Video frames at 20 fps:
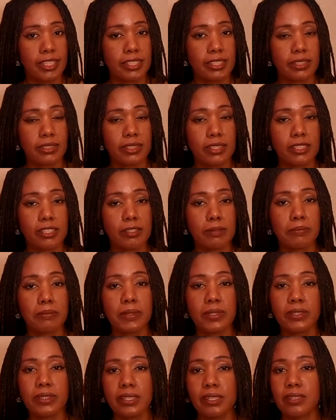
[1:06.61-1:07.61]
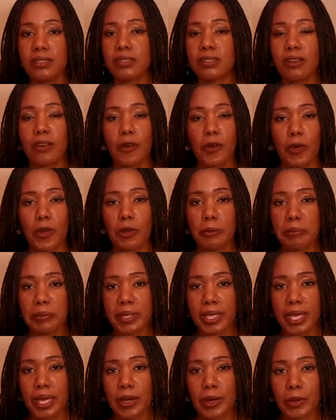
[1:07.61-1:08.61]
So this moon in
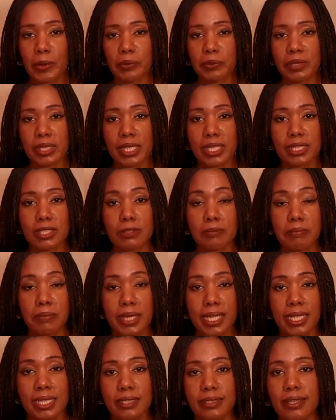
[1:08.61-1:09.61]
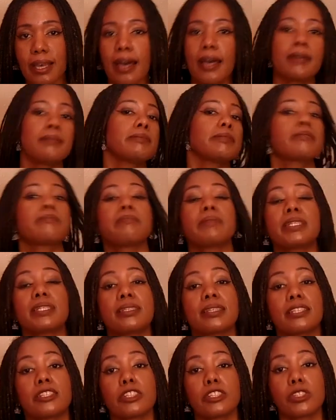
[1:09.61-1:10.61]
Scorpio is many times
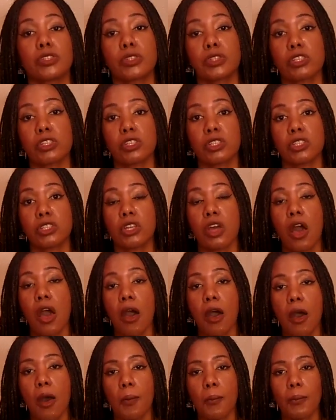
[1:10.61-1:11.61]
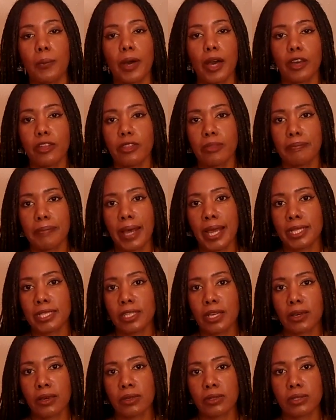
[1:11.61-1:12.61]
misunderstood, both by
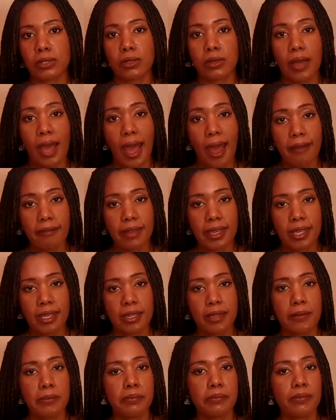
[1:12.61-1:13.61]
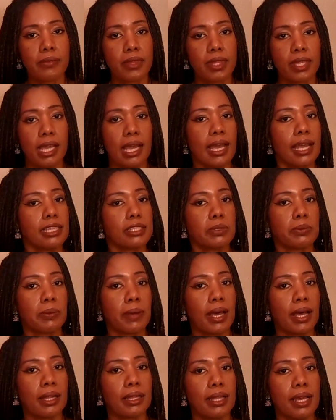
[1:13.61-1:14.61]
those who have it as
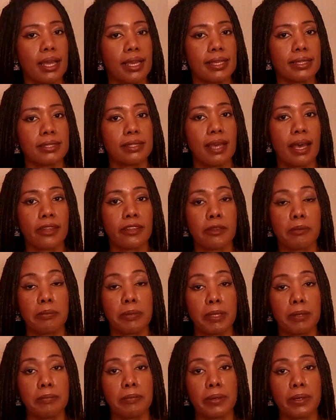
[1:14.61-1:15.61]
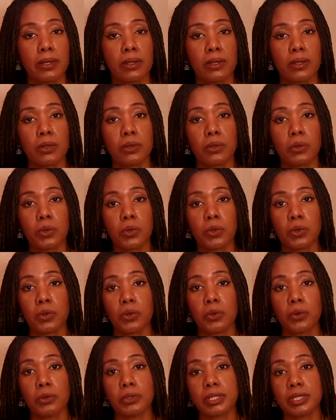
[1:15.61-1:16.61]
well as other people
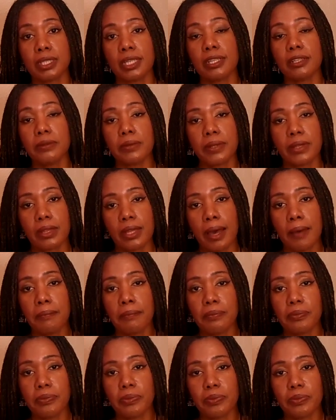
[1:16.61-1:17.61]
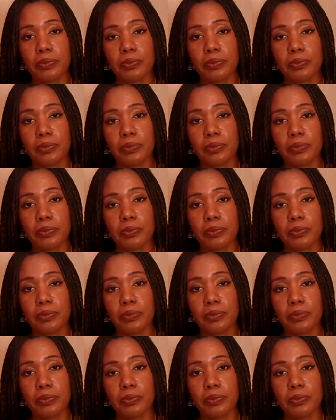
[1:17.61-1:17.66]
who deal with them.